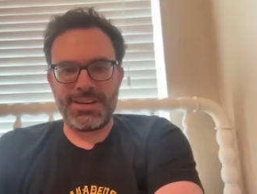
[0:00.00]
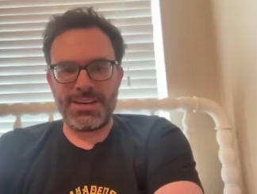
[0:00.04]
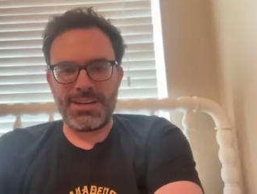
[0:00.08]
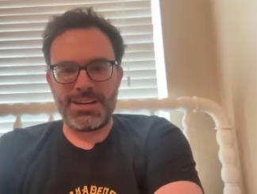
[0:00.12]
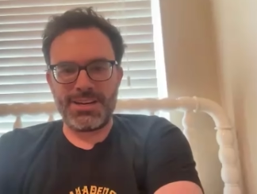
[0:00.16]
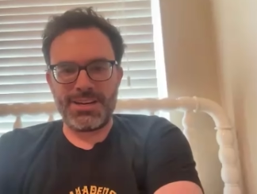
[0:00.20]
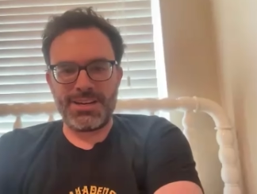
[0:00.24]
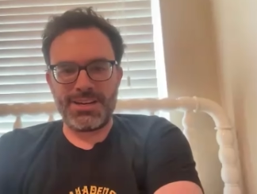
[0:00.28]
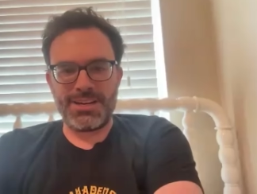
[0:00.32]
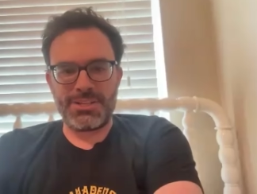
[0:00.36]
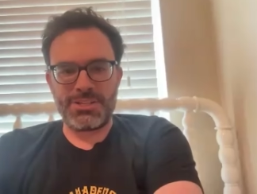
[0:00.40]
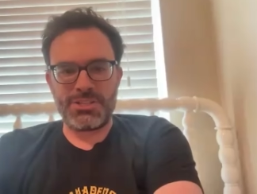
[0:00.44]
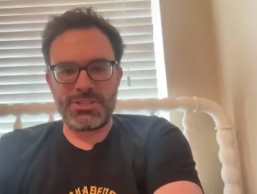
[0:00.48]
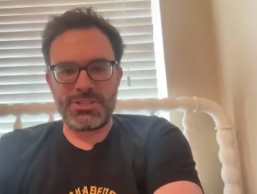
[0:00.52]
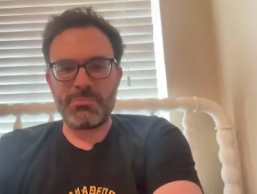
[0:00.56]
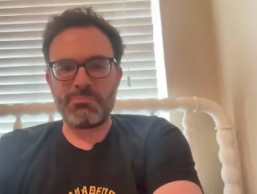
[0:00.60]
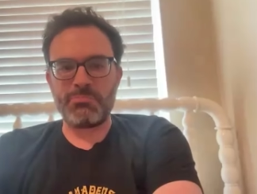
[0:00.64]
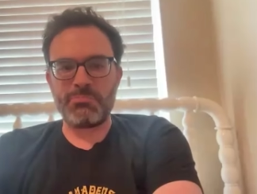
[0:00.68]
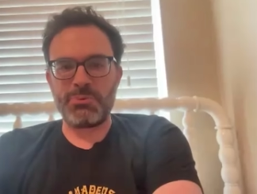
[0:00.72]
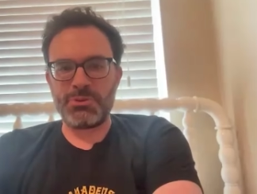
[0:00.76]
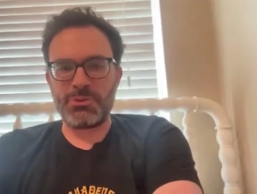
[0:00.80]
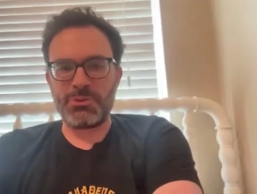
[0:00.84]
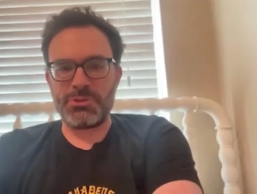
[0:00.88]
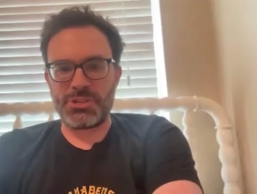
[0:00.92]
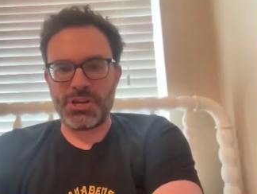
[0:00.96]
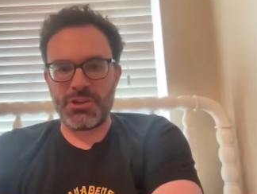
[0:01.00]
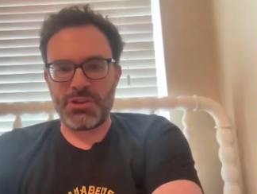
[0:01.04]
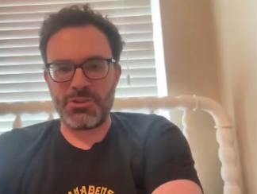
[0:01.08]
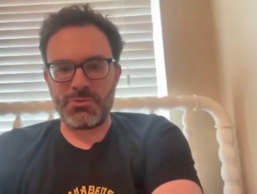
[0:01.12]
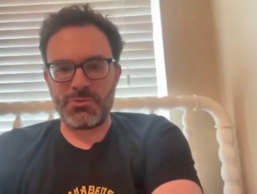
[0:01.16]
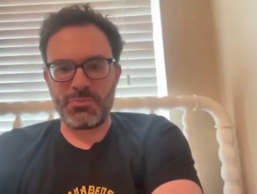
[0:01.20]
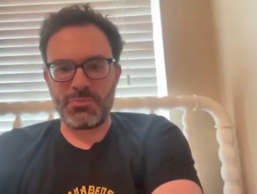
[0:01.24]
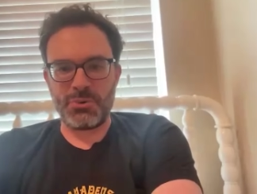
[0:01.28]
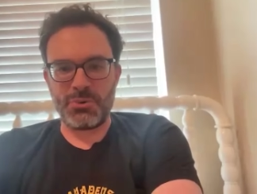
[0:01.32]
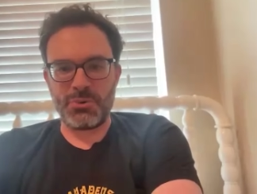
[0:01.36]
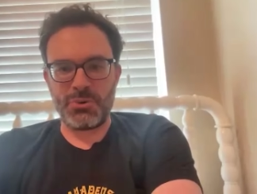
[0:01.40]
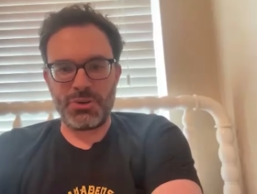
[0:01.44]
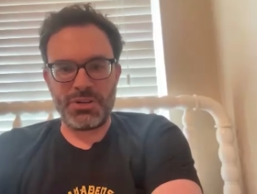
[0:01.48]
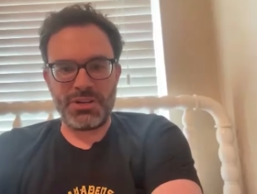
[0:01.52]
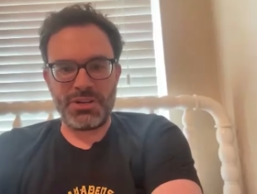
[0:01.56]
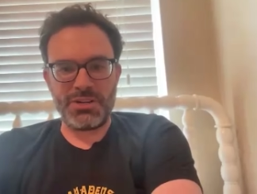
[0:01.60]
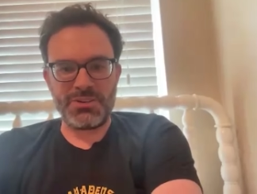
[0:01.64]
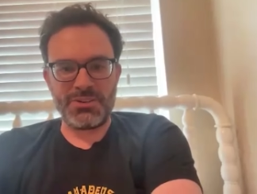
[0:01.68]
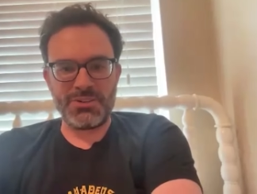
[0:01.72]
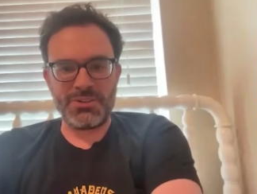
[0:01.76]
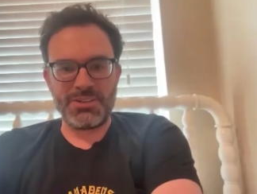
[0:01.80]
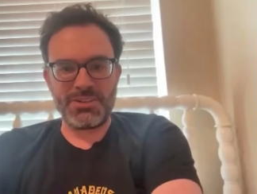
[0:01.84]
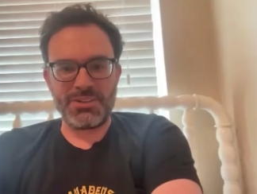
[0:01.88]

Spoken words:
a simple Southern boy,